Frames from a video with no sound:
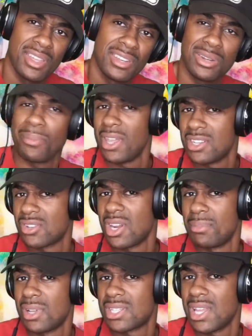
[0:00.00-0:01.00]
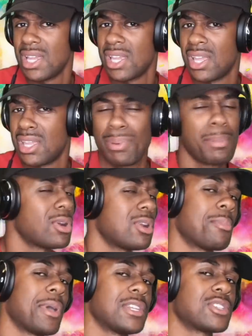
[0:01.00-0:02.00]
You know what my Instagram looks like? Probably don't know
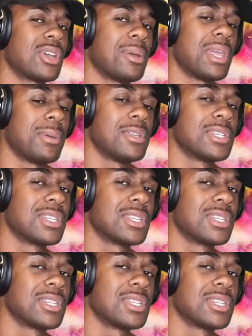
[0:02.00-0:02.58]
what my Instagram name is.